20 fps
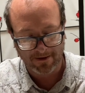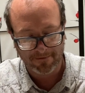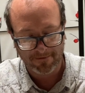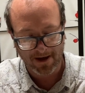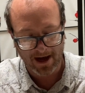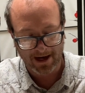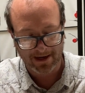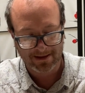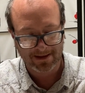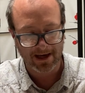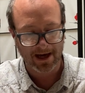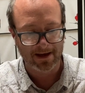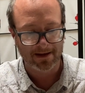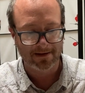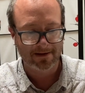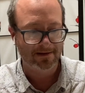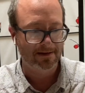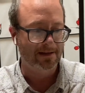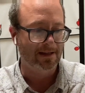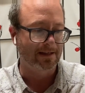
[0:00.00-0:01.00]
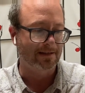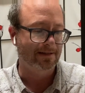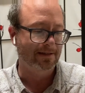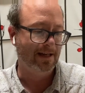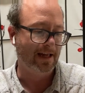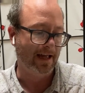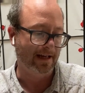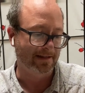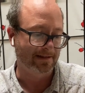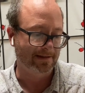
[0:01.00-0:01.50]
a fact that these
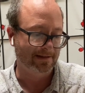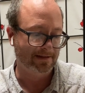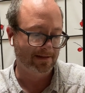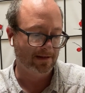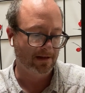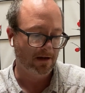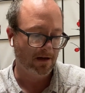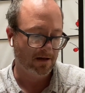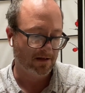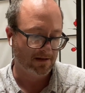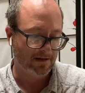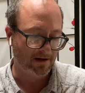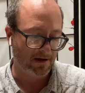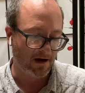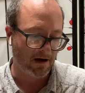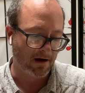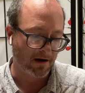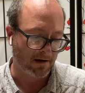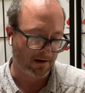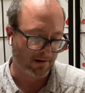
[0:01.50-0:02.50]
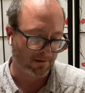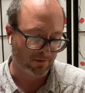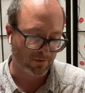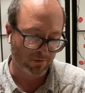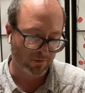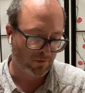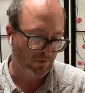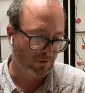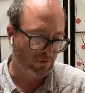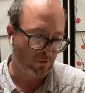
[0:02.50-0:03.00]
tastes are
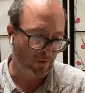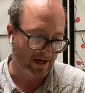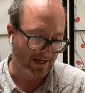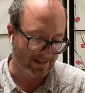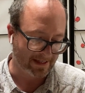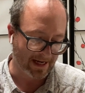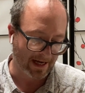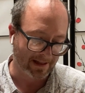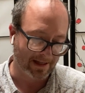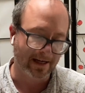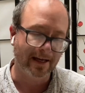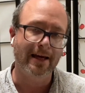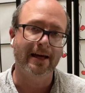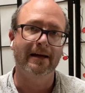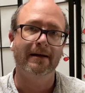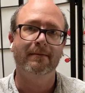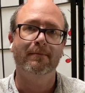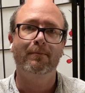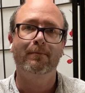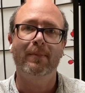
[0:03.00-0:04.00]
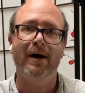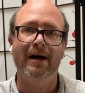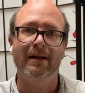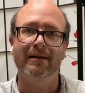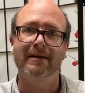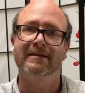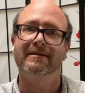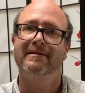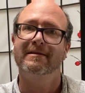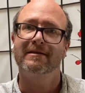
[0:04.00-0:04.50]
quite delicate,
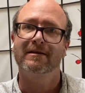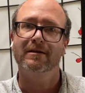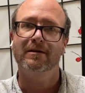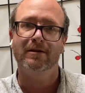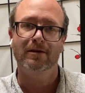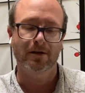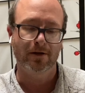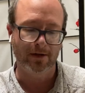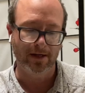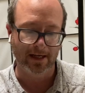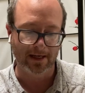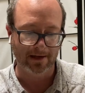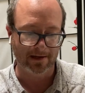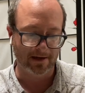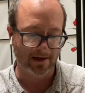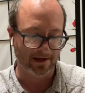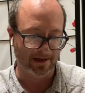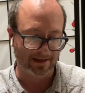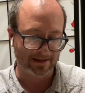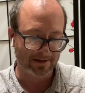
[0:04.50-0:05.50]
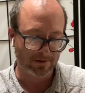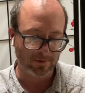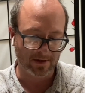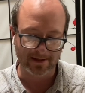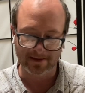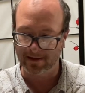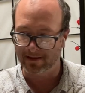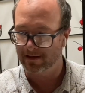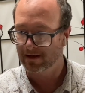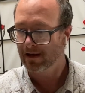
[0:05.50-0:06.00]
balanced, unique, and
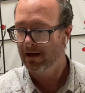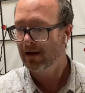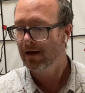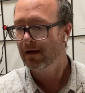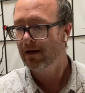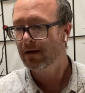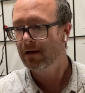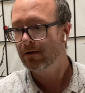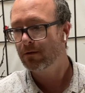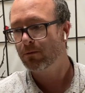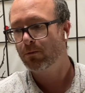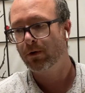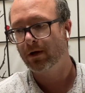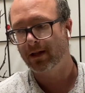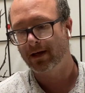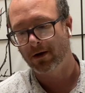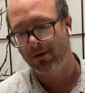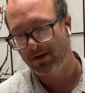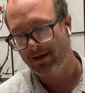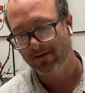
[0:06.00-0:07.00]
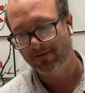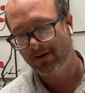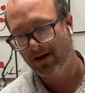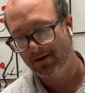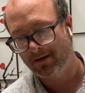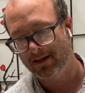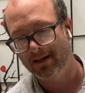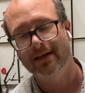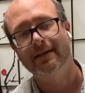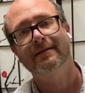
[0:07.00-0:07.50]
exquisite, really only
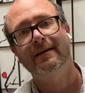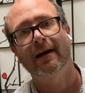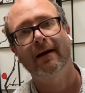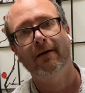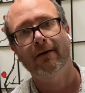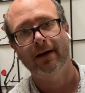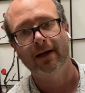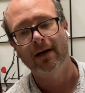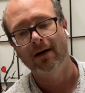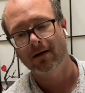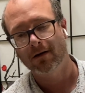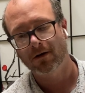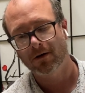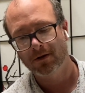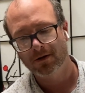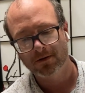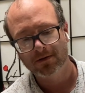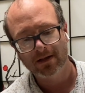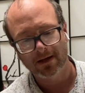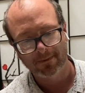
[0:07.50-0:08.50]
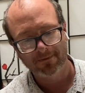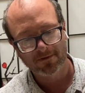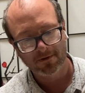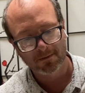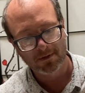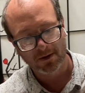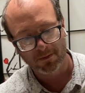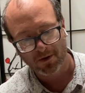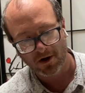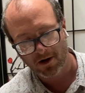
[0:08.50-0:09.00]
found in this area, although some from
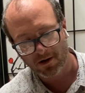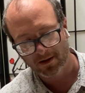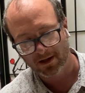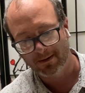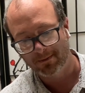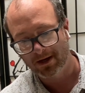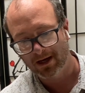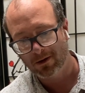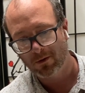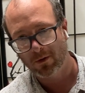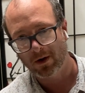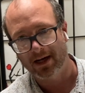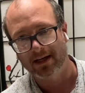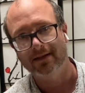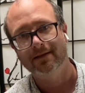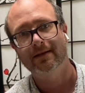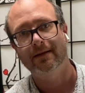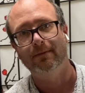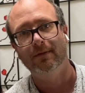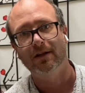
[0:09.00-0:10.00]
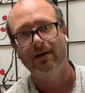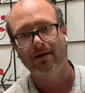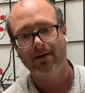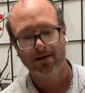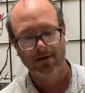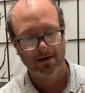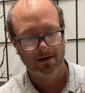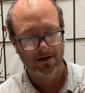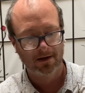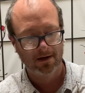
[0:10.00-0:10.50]
Nepal can be quite similar.